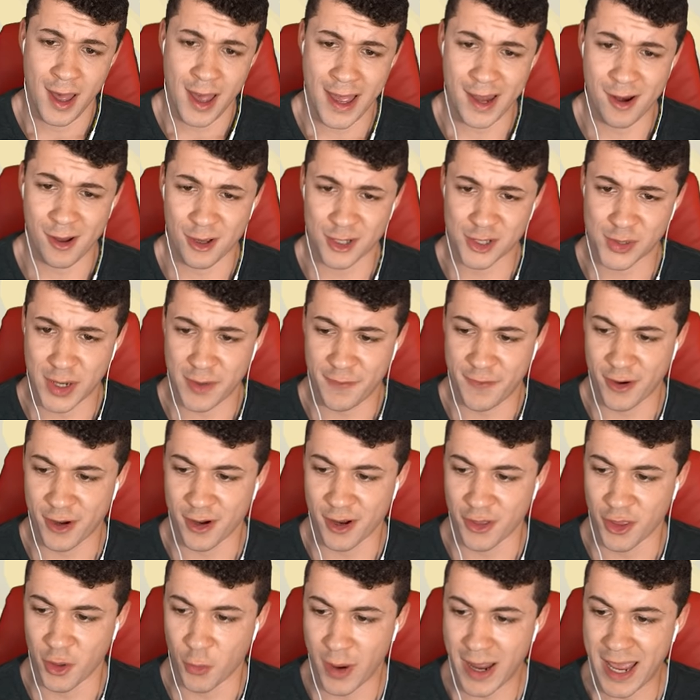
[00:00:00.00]
And also, I figured
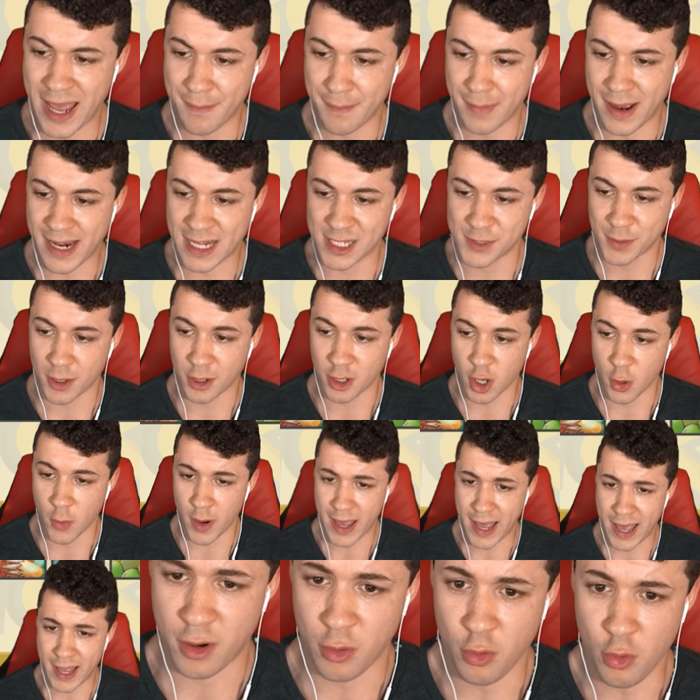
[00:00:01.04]
on the way I might as well go
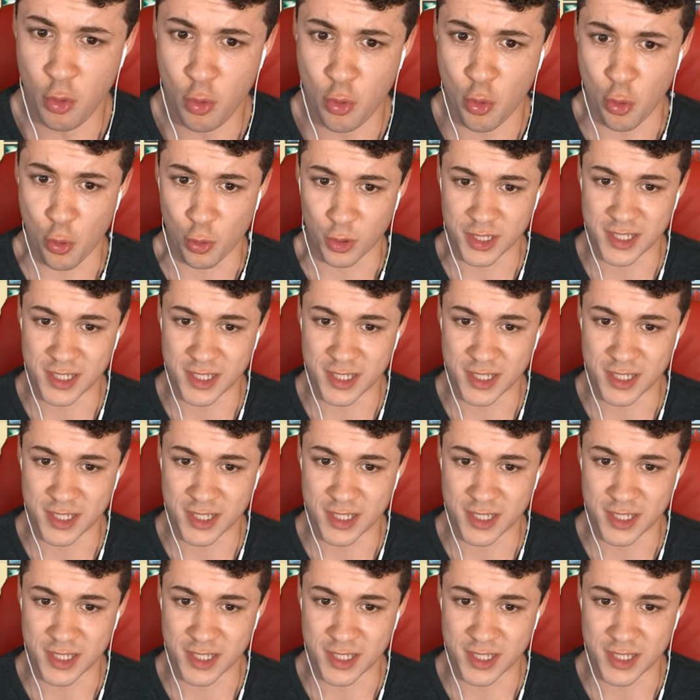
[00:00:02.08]
ahead, ooh,